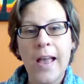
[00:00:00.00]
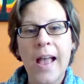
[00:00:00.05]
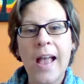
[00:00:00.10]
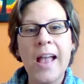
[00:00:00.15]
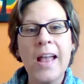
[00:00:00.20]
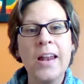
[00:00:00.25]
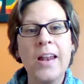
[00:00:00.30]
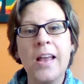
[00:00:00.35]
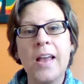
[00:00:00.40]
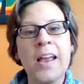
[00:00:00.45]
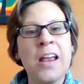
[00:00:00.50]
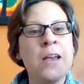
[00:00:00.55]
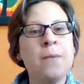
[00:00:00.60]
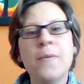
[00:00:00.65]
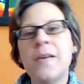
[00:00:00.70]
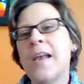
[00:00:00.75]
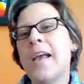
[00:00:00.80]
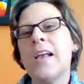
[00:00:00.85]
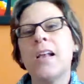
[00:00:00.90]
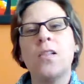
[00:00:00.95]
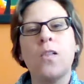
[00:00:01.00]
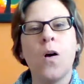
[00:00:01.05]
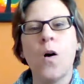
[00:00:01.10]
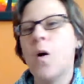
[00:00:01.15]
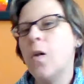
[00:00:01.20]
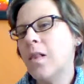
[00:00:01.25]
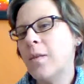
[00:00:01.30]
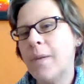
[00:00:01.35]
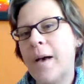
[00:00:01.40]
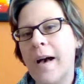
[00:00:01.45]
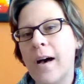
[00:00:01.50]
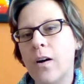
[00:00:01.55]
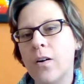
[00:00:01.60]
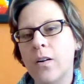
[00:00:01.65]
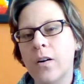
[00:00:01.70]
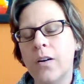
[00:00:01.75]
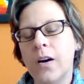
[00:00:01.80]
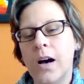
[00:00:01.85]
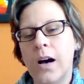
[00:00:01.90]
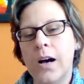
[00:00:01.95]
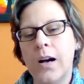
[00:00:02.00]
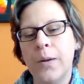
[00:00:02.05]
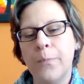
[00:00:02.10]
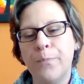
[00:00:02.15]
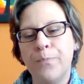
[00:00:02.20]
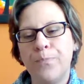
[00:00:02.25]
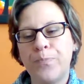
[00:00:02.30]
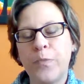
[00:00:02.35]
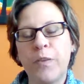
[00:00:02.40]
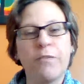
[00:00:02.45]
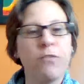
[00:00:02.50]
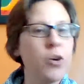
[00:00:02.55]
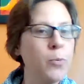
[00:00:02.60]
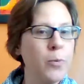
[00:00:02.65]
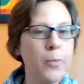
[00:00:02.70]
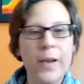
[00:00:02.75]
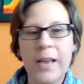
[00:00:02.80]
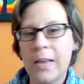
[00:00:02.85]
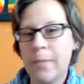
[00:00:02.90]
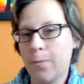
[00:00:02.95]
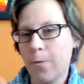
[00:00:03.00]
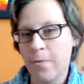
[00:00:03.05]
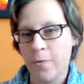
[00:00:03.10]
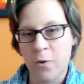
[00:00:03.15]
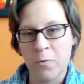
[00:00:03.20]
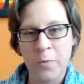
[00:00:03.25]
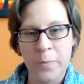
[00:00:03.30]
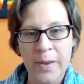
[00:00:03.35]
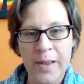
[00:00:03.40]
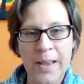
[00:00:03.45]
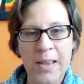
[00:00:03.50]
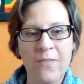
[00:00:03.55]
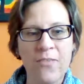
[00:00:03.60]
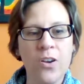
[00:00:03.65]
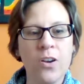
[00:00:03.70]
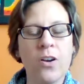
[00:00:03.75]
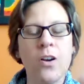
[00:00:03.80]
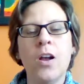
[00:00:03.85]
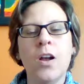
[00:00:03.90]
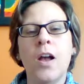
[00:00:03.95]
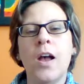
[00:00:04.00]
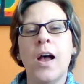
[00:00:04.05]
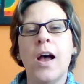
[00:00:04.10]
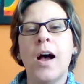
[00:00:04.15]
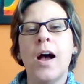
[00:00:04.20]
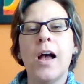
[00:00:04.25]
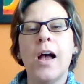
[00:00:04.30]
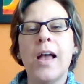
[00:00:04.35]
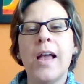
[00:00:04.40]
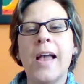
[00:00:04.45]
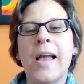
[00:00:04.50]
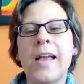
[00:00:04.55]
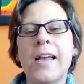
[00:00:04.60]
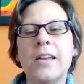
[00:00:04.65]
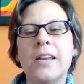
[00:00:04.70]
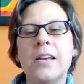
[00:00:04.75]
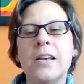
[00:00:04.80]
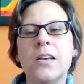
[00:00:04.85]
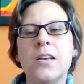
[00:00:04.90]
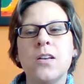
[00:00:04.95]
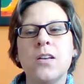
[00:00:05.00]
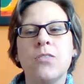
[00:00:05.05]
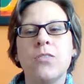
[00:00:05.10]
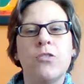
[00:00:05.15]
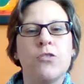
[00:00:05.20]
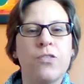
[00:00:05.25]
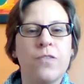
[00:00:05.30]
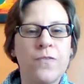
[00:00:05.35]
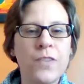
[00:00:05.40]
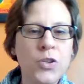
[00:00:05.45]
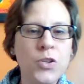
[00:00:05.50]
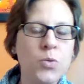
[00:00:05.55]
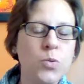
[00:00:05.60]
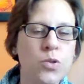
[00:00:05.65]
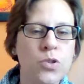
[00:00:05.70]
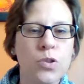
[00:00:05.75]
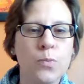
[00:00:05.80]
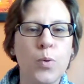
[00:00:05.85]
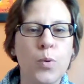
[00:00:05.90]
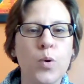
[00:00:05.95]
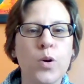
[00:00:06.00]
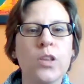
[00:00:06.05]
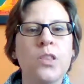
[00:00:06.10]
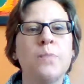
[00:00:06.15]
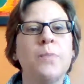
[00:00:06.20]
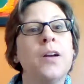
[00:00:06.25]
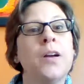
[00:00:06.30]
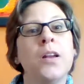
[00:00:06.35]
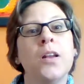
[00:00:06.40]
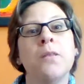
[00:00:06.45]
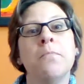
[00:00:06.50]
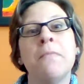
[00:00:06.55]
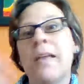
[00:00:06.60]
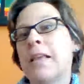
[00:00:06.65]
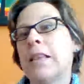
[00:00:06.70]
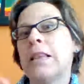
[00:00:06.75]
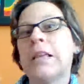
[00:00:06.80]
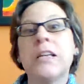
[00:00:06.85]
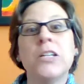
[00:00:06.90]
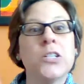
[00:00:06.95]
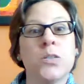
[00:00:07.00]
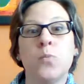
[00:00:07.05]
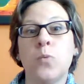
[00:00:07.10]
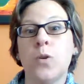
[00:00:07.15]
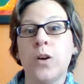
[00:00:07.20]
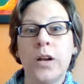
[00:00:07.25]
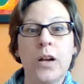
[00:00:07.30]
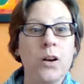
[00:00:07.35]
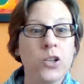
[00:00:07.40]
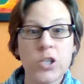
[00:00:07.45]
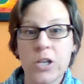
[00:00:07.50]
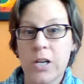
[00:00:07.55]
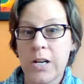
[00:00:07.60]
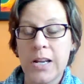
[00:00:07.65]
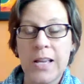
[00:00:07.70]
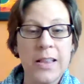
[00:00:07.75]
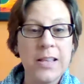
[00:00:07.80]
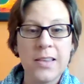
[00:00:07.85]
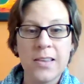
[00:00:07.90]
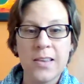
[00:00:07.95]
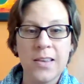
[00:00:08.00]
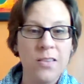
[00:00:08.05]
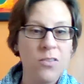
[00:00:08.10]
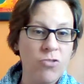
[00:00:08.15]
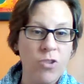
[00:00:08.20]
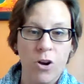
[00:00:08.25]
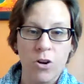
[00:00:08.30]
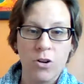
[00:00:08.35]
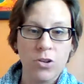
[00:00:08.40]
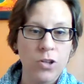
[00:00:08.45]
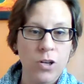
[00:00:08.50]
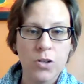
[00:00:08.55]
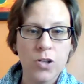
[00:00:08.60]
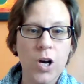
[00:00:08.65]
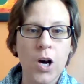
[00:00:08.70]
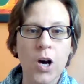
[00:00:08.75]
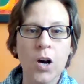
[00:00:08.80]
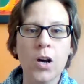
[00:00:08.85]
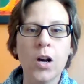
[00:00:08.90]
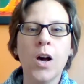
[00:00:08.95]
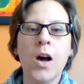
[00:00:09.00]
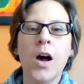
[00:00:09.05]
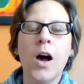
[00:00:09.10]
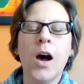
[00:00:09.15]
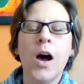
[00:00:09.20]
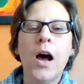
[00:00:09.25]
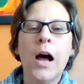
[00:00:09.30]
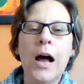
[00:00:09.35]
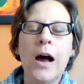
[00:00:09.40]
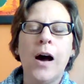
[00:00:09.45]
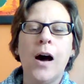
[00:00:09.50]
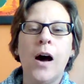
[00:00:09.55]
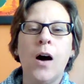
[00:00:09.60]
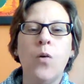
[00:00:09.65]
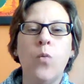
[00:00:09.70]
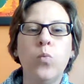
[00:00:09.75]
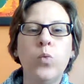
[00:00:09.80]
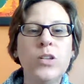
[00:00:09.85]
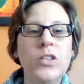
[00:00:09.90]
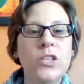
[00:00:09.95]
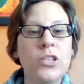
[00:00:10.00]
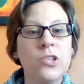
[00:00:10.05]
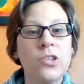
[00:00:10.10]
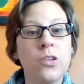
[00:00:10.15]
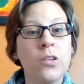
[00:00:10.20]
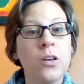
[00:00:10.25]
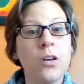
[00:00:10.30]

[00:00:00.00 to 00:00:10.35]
and ABA is all about verbal behavior, and there's visual supports, but mainly just working on trying to get these kids to talk, which is